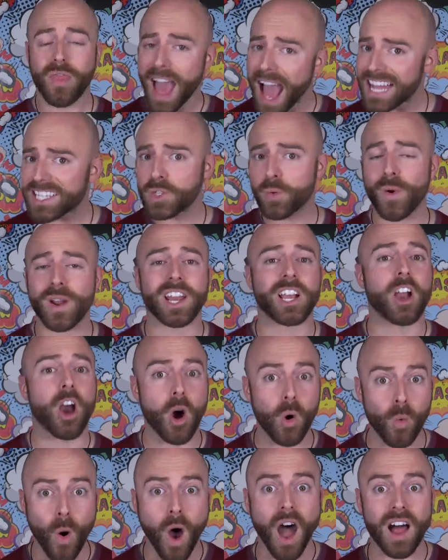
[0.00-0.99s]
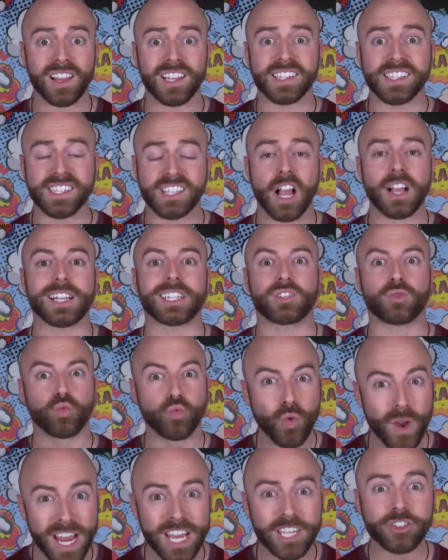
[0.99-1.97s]
That's when a koala sunk its
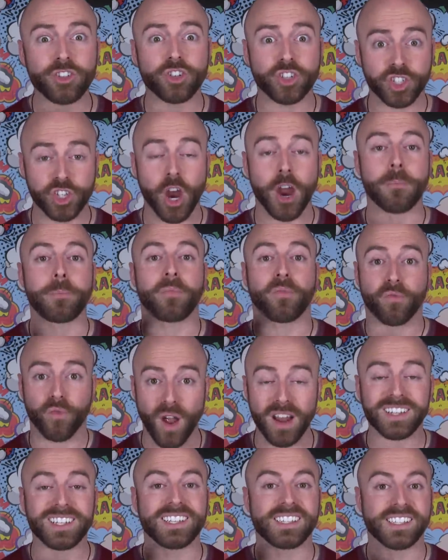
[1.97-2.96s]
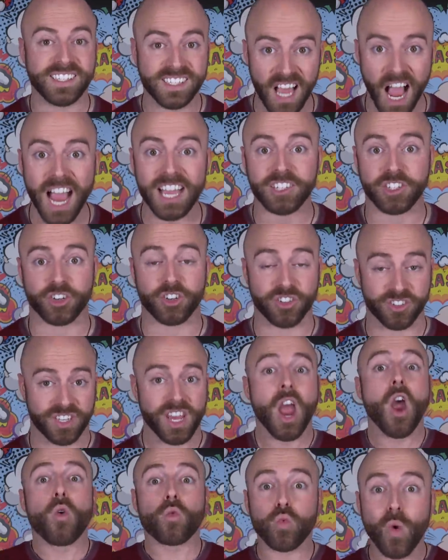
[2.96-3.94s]
razor-sharp front
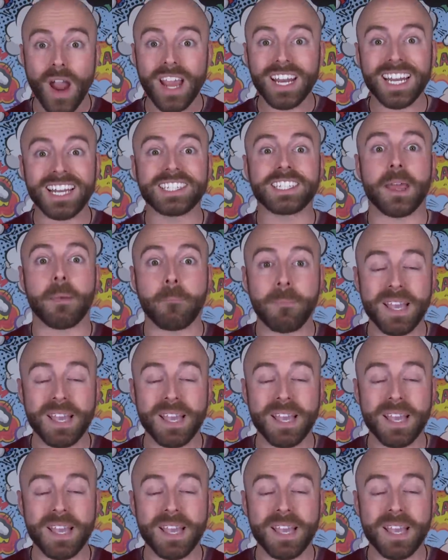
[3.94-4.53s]
incisors right into